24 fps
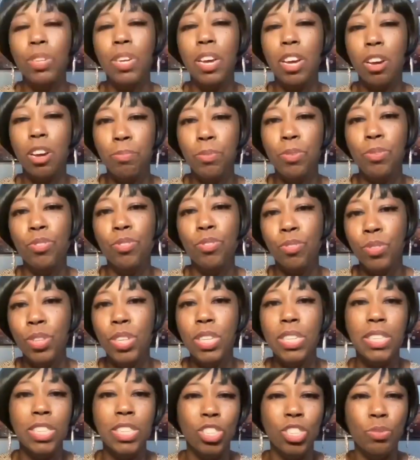help you through the
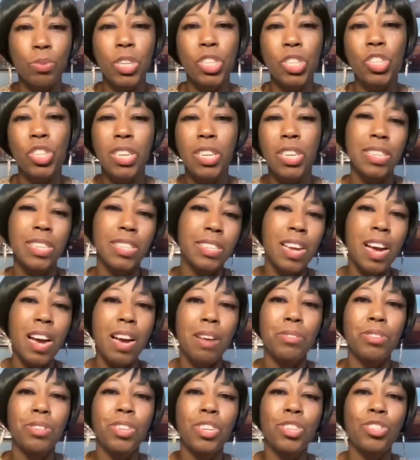situation in this
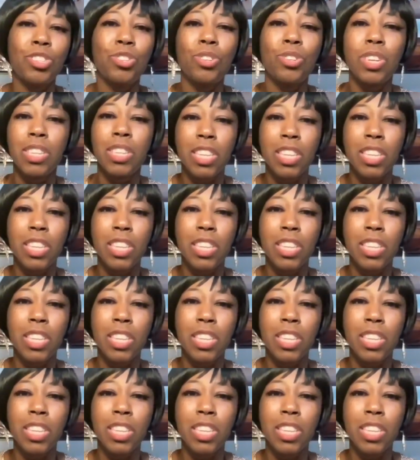time so that you can